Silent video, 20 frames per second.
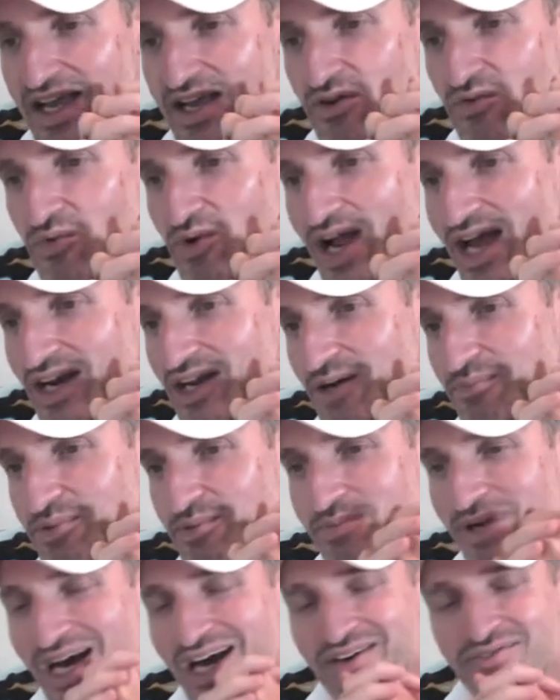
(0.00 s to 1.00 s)
It ran up
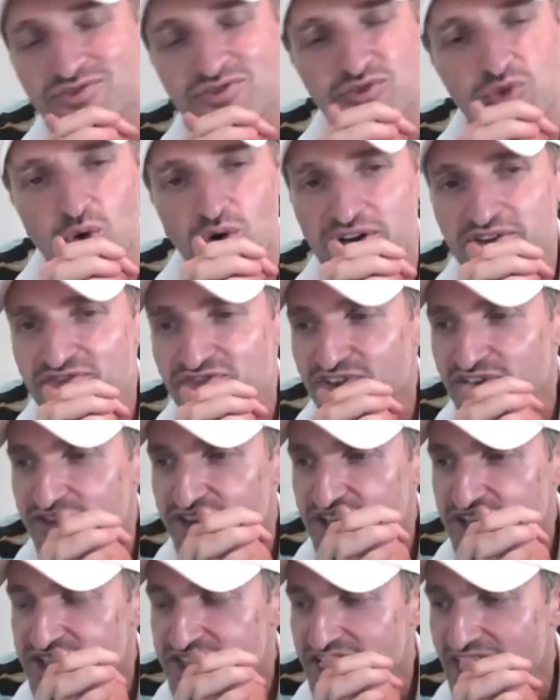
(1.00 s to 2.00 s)
about 40,
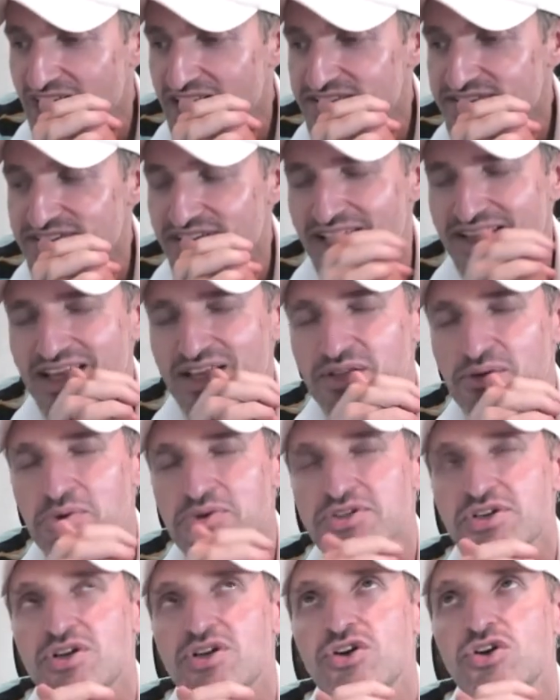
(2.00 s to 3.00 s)
50 cents. And then there
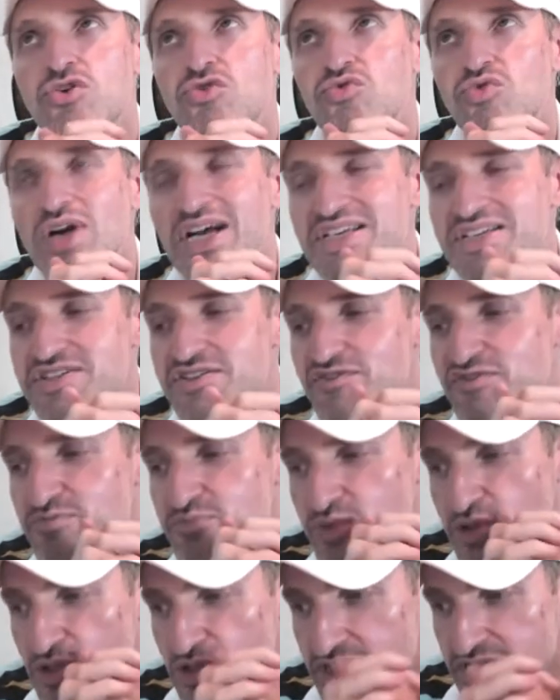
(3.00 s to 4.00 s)
was an
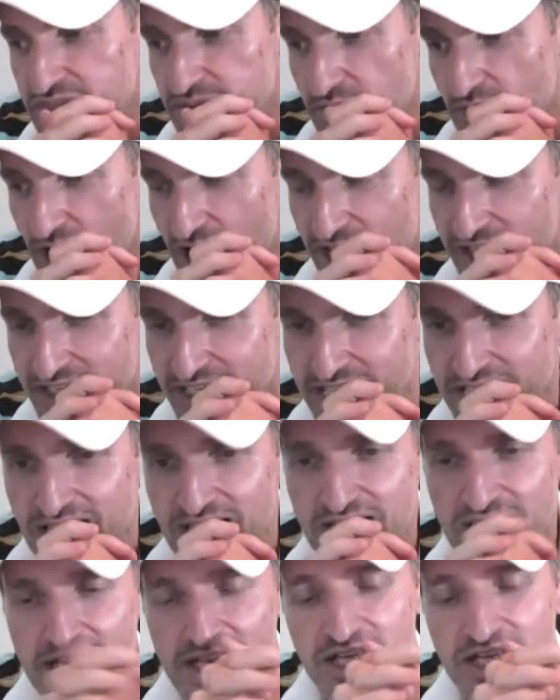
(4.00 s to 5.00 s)
aggressive pull in the market.